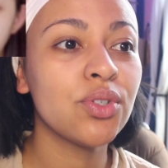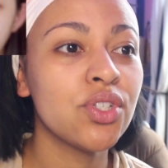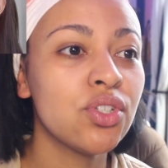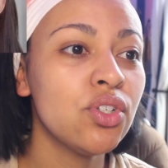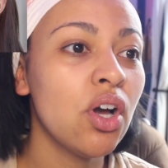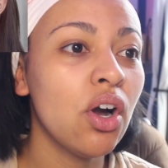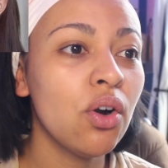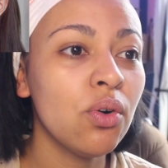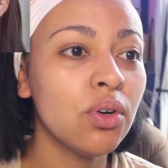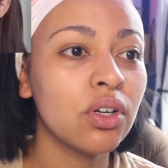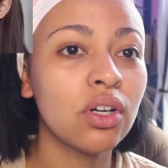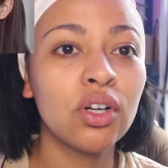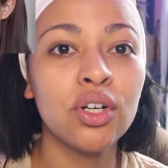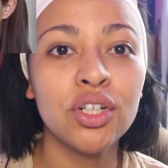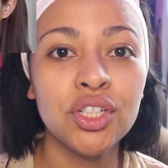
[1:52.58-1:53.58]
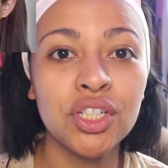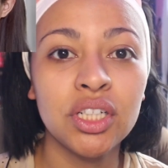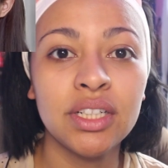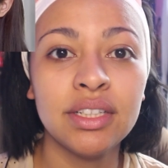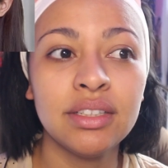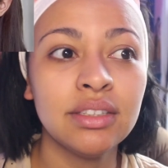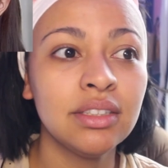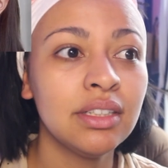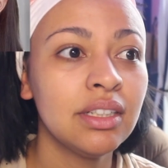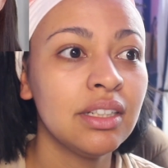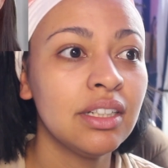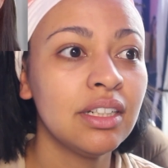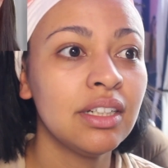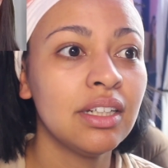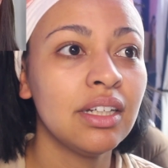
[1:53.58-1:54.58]
Snow Cushion
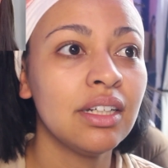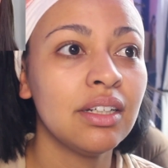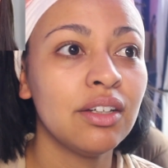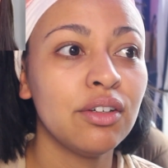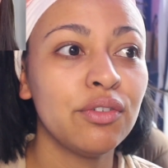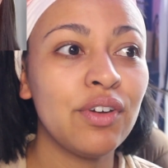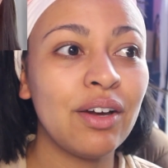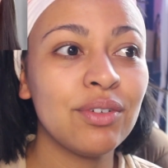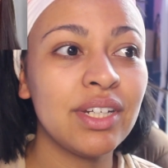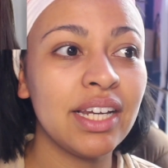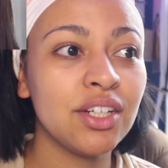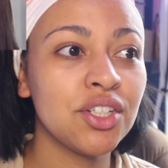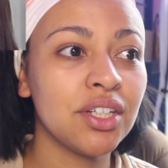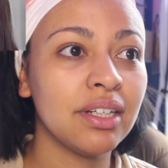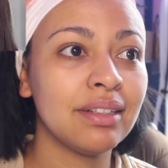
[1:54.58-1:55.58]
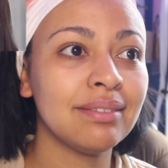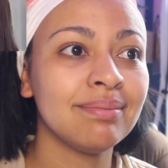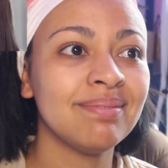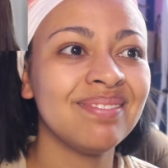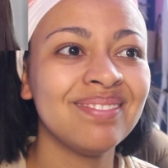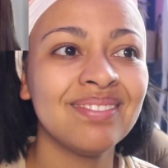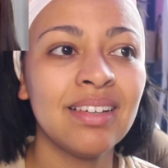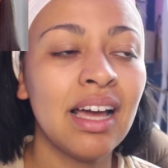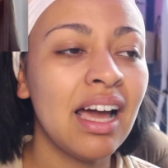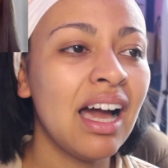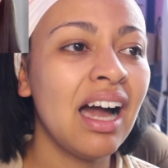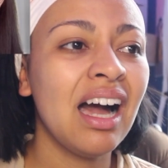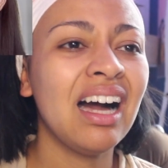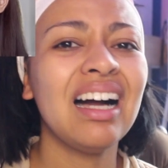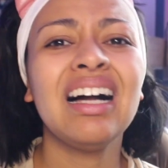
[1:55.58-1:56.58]
Foundation.
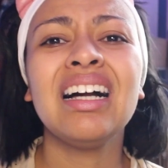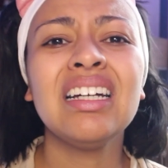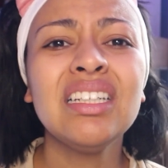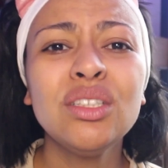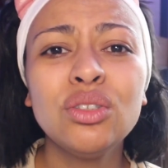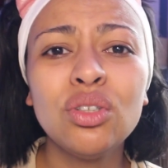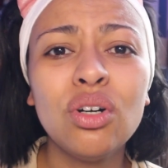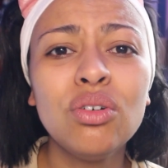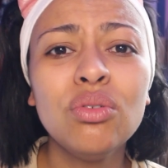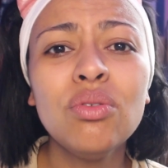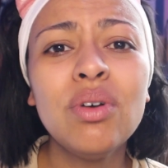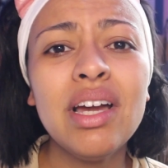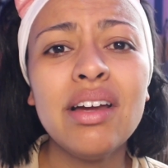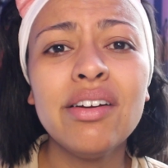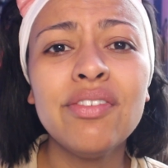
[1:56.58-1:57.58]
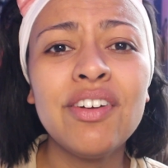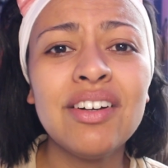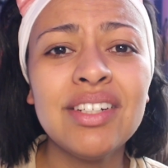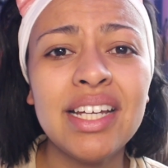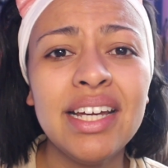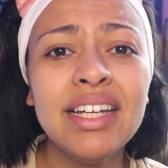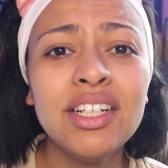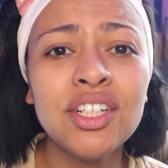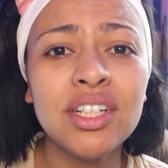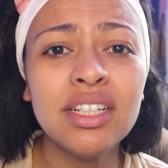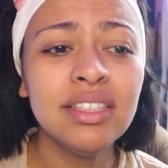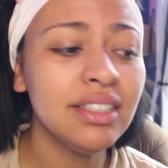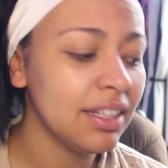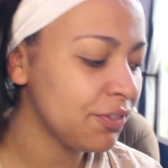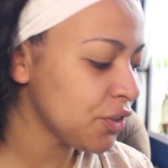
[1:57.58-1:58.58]
I don't wear
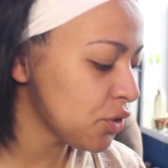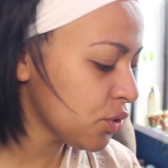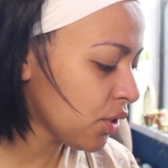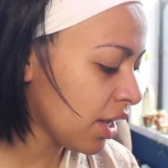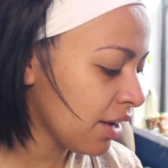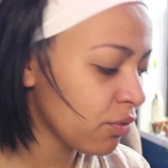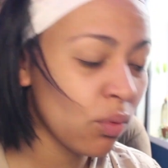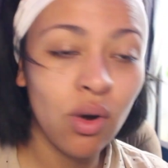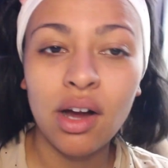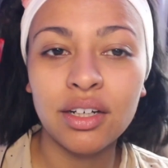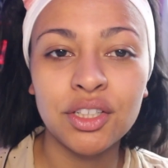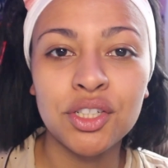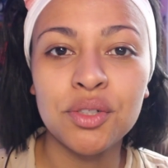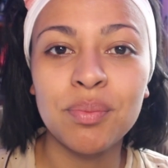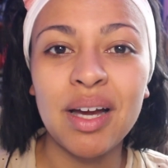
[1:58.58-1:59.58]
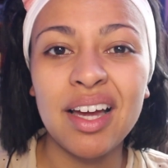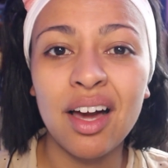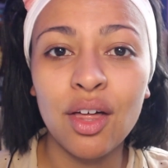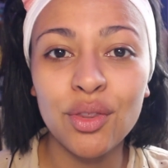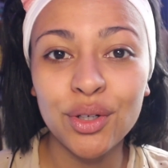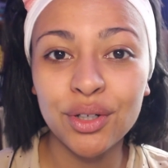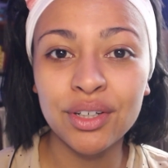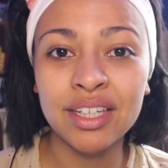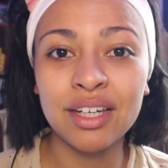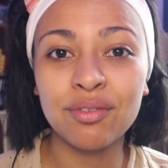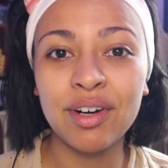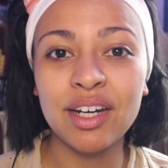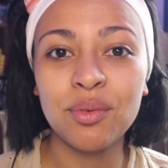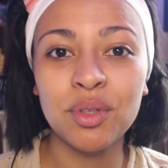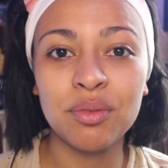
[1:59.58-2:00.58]
foundation. If you have watched my other Get
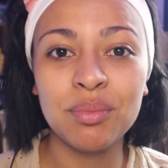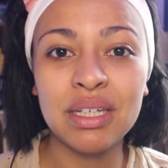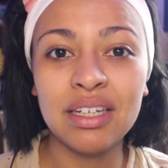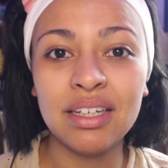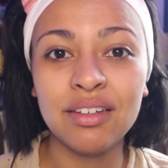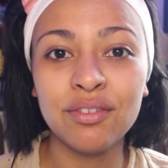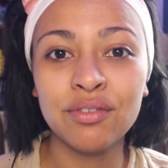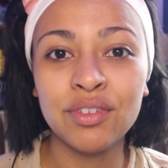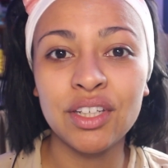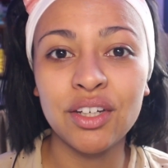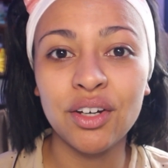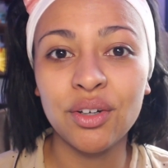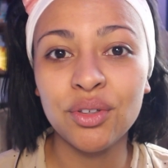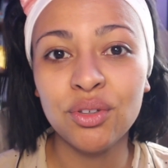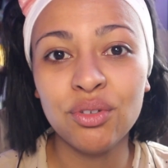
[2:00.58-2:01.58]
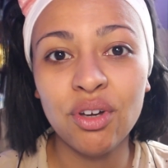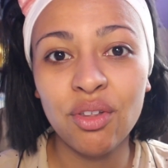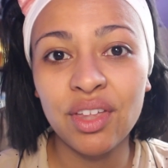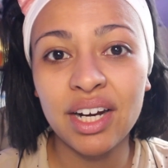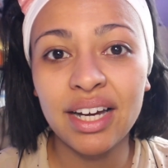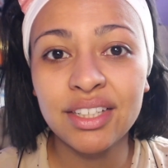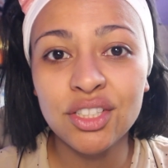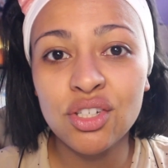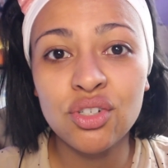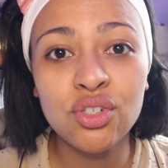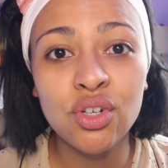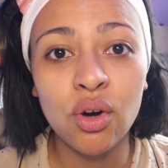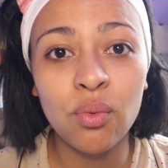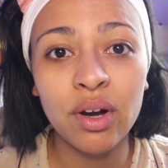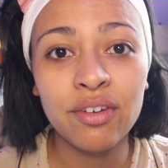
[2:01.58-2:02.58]
Ready With Me video, you know that I just
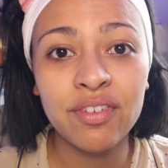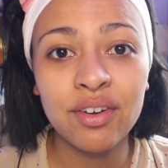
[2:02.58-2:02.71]
don't wear